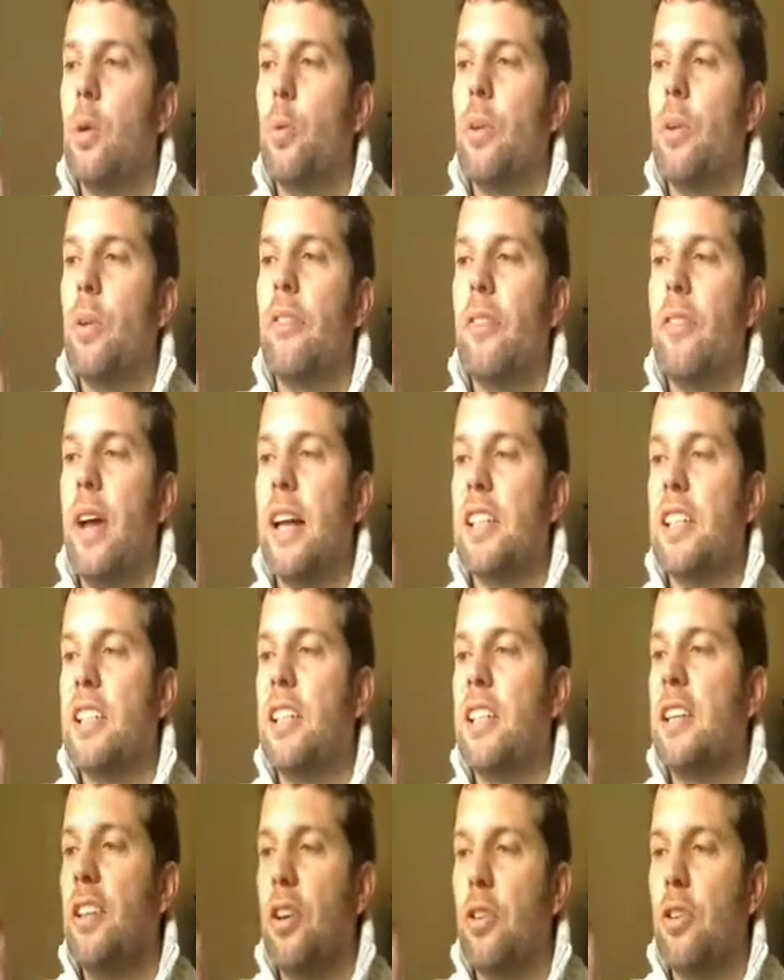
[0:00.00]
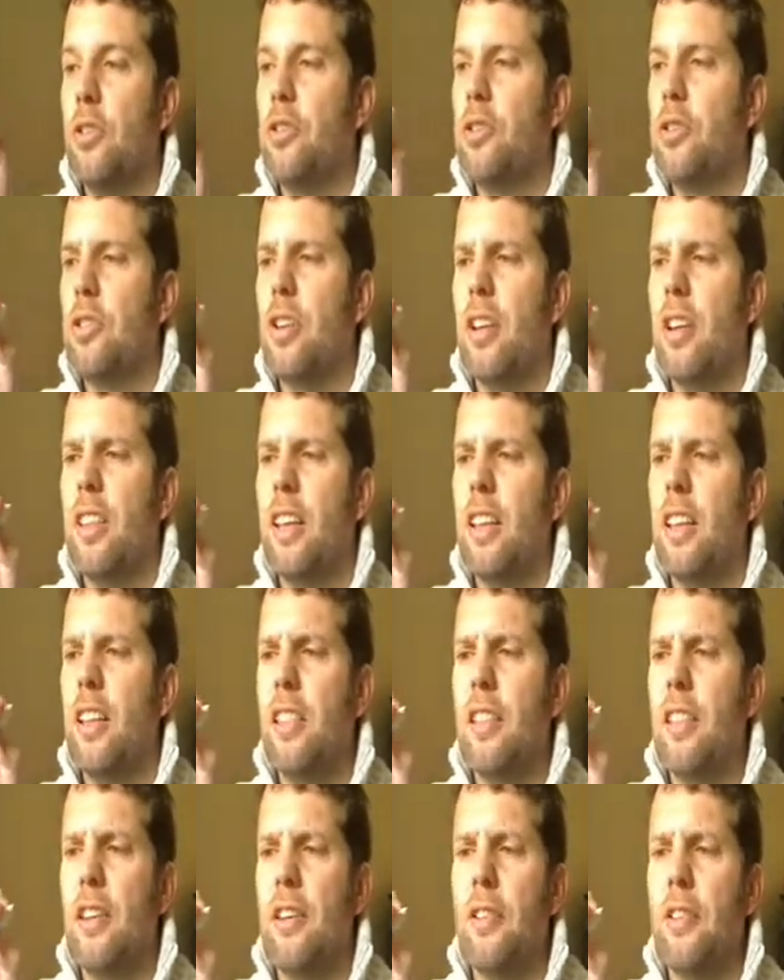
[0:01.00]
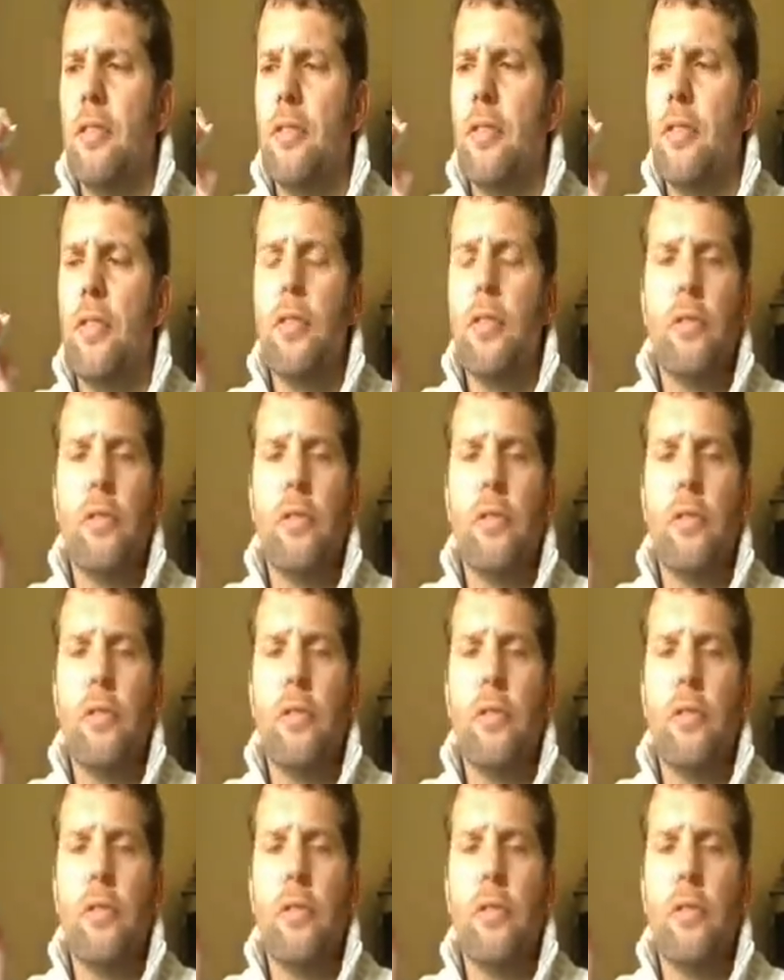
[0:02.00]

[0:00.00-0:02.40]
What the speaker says: we've actually gone to, I think, a 3rd or